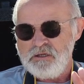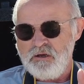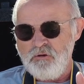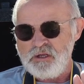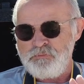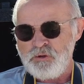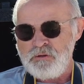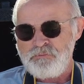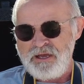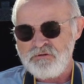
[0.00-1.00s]
I'm going to put
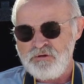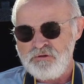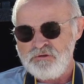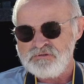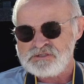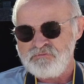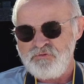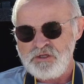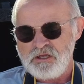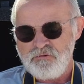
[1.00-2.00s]
it back onto
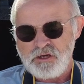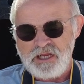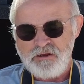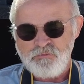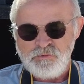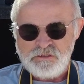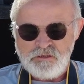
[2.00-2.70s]
video now.